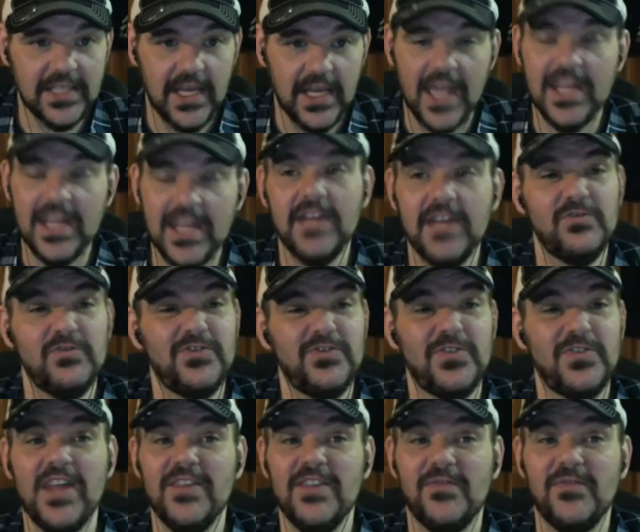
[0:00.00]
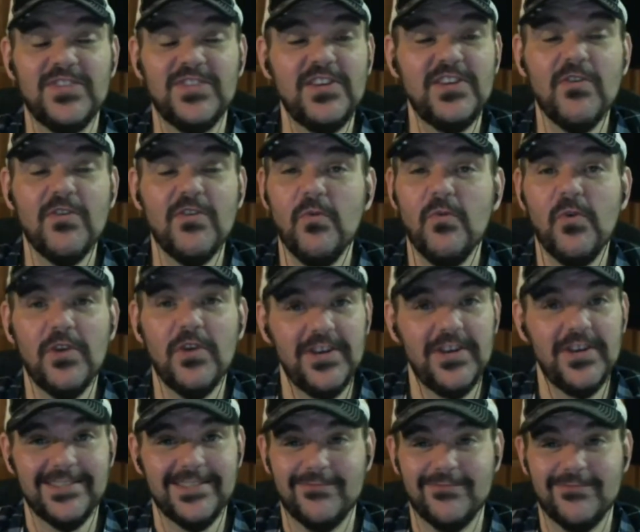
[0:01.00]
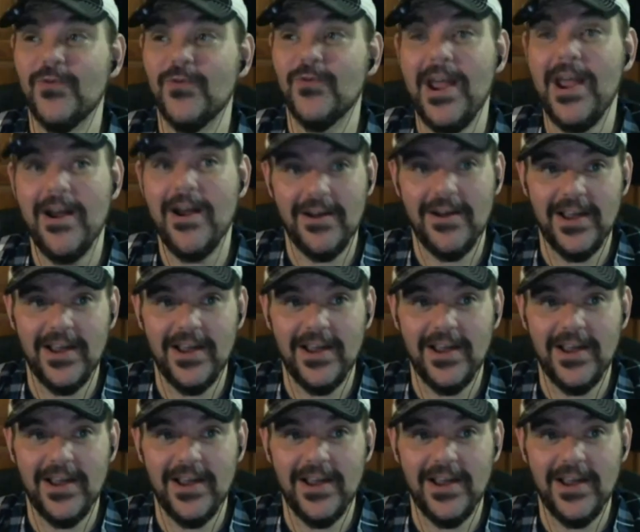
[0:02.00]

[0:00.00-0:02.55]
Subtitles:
it. And the zero water is rare.